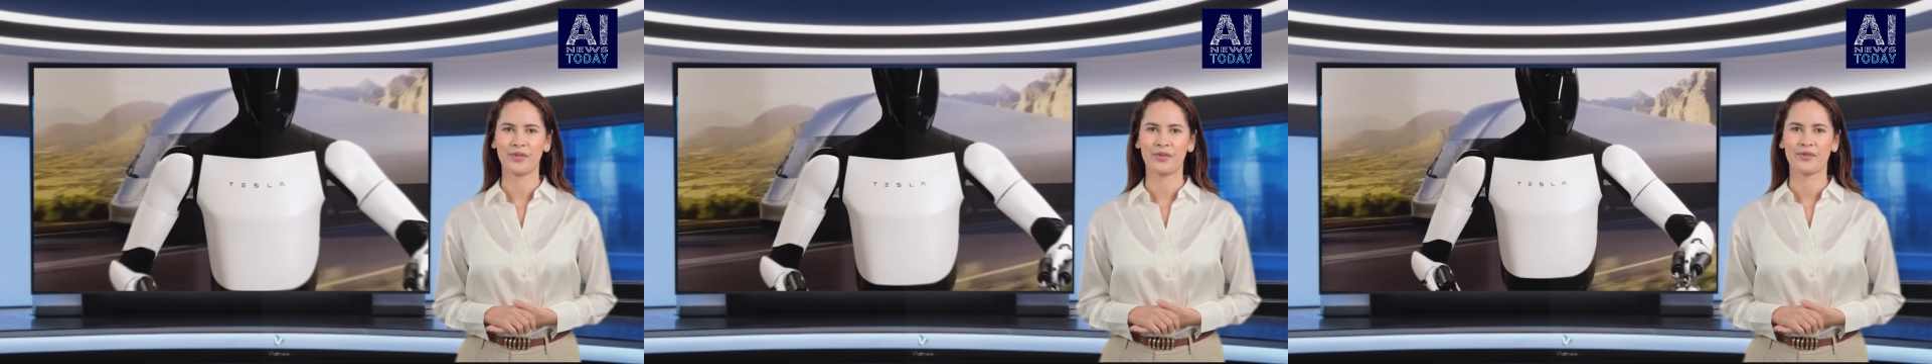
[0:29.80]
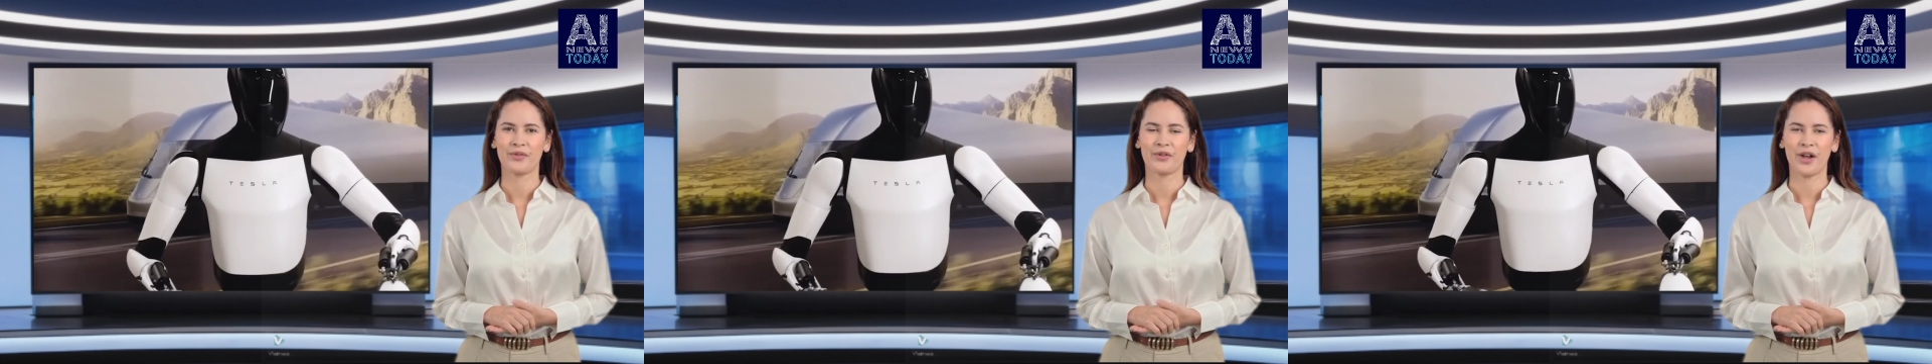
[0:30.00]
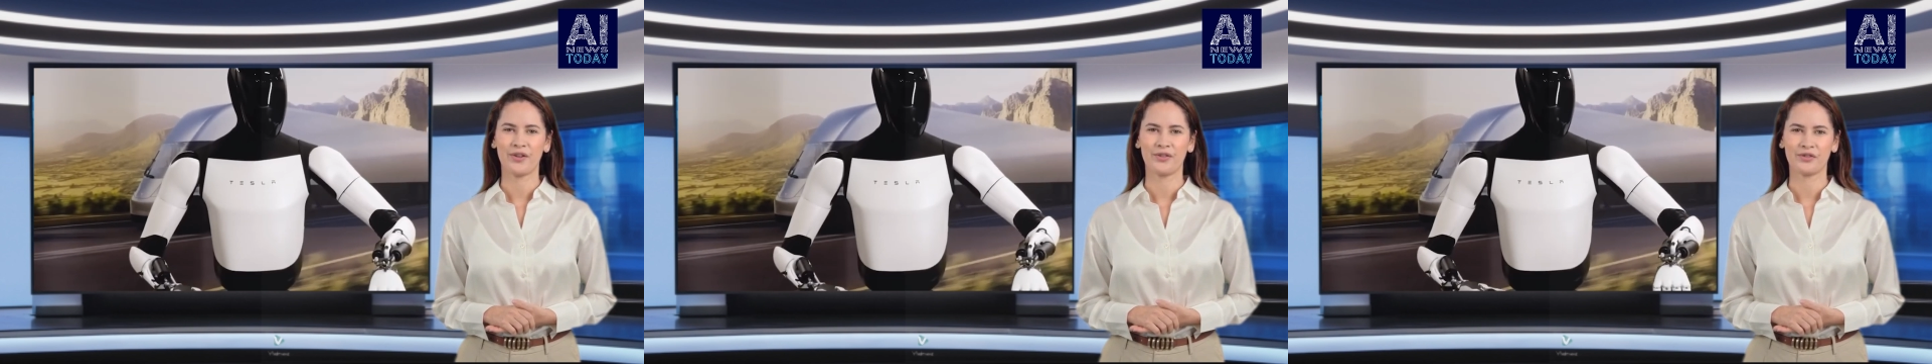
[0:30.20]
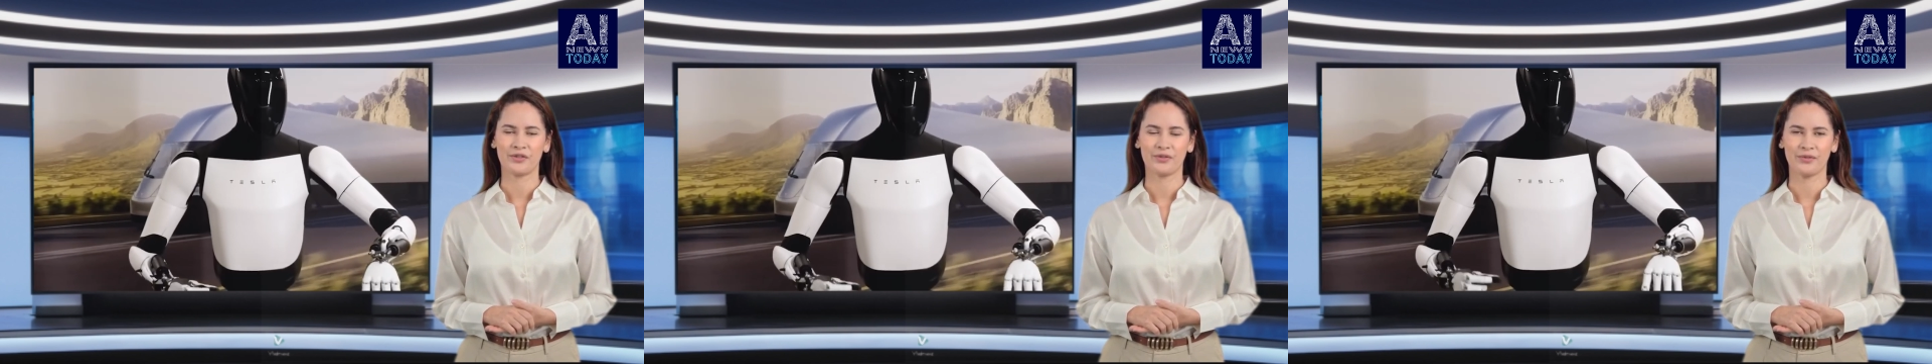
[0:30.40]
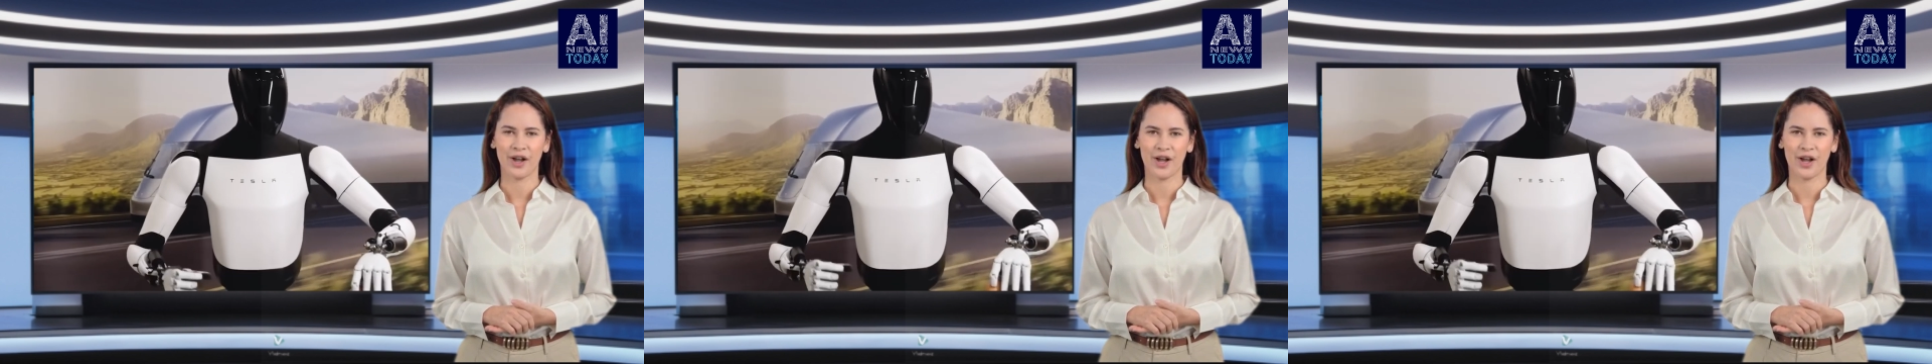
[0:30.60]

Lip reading: within the next two